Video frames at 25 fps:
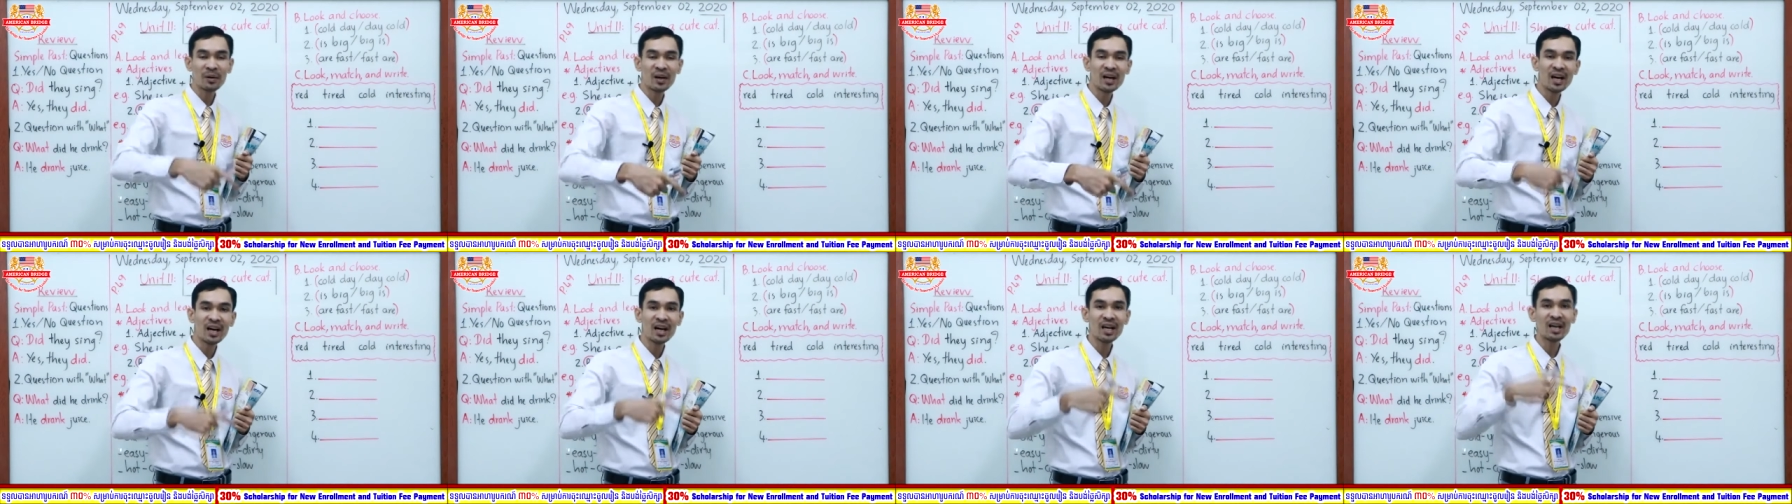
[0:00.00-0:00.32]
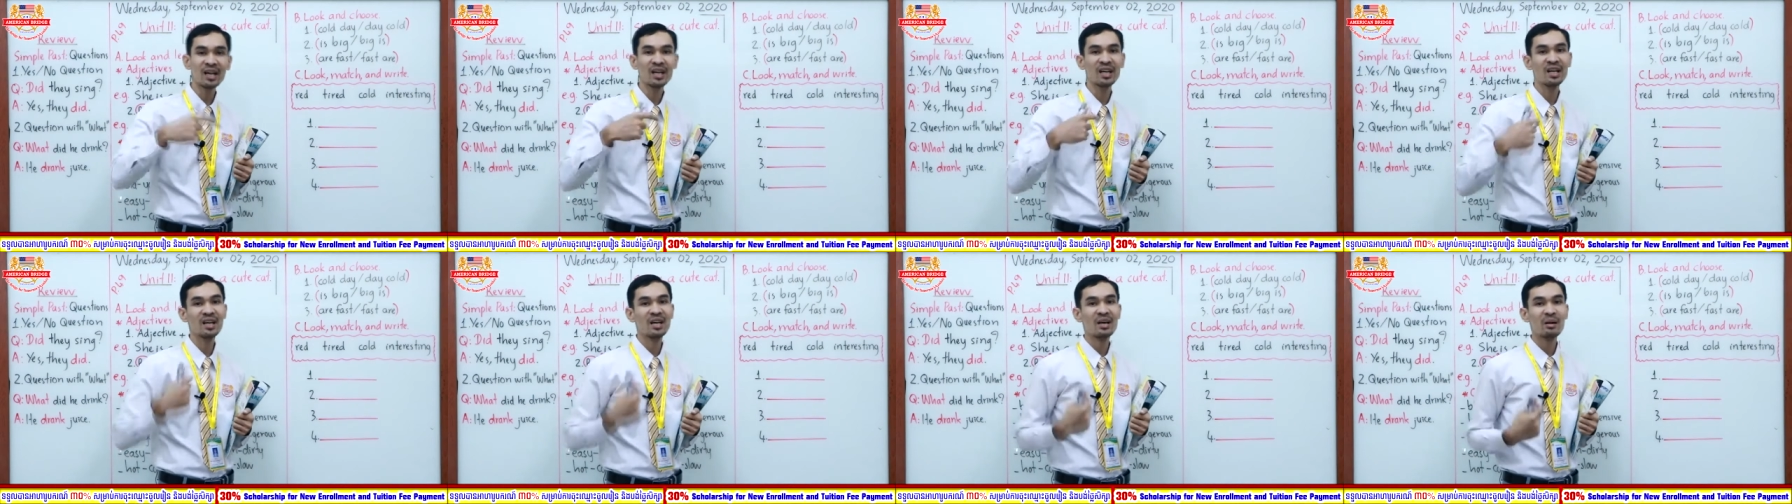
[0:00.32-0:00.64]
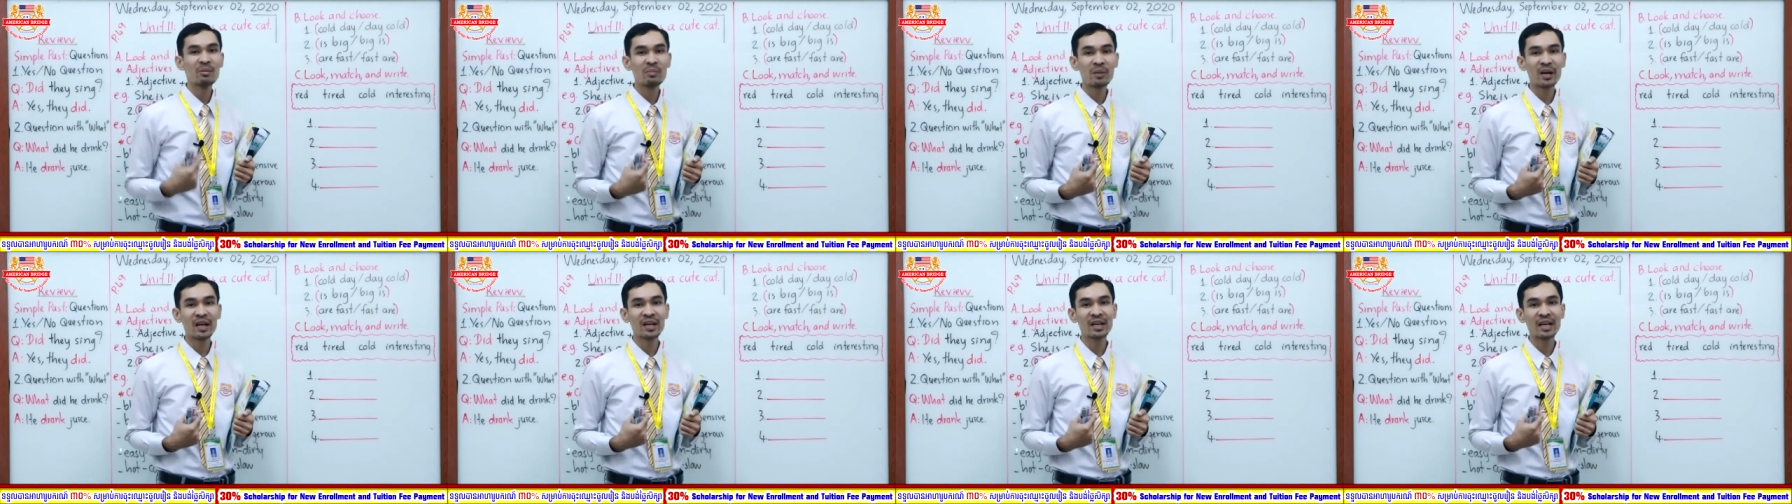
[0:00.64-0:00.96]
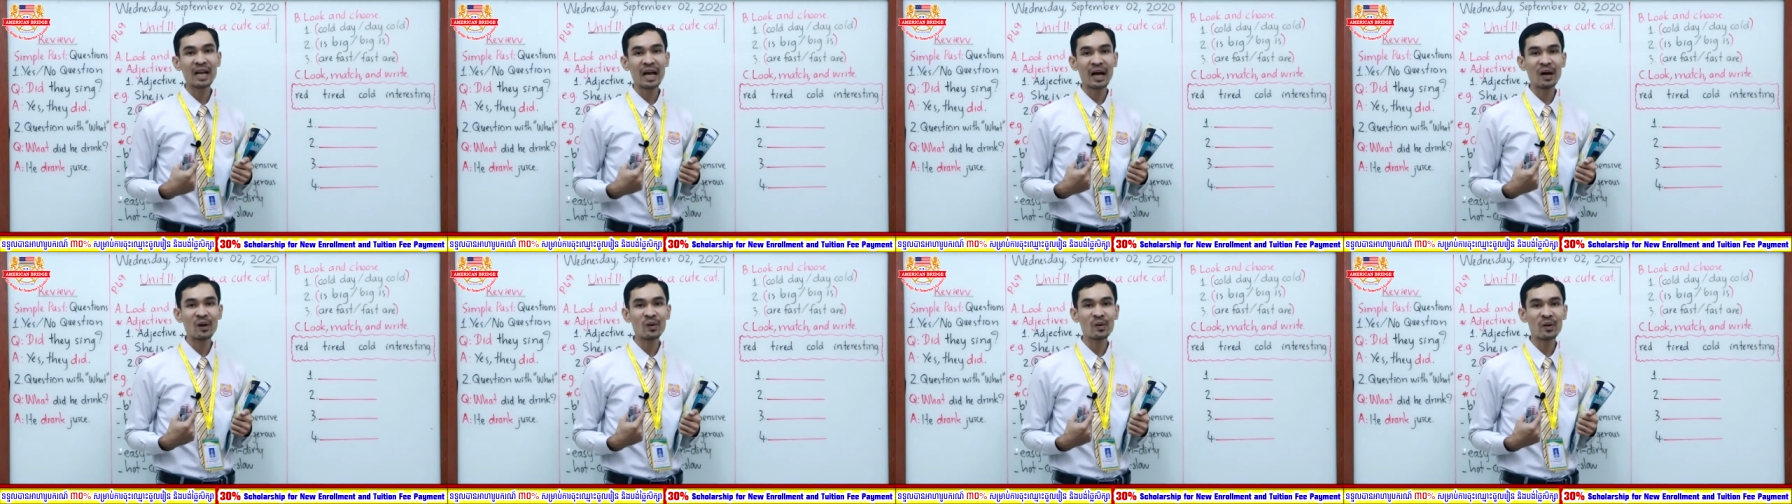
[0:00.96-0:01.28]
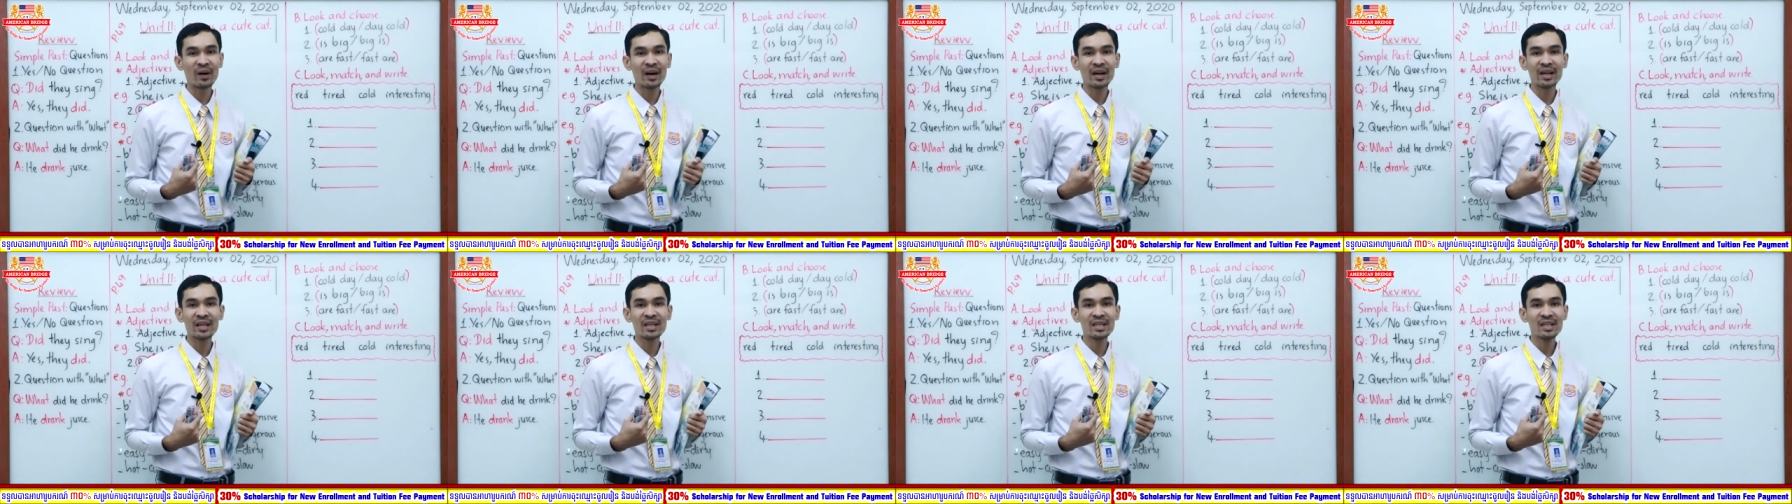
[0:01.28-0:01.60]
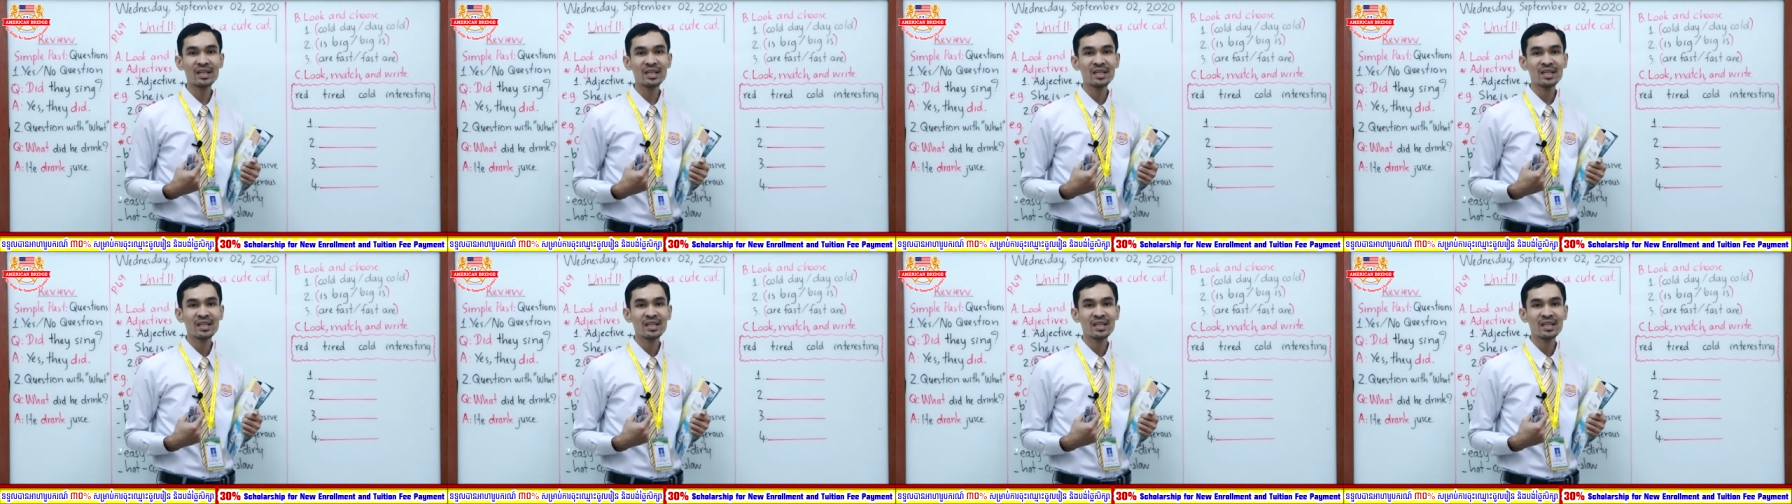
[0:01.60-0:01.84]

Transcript: plus, plus noun, right?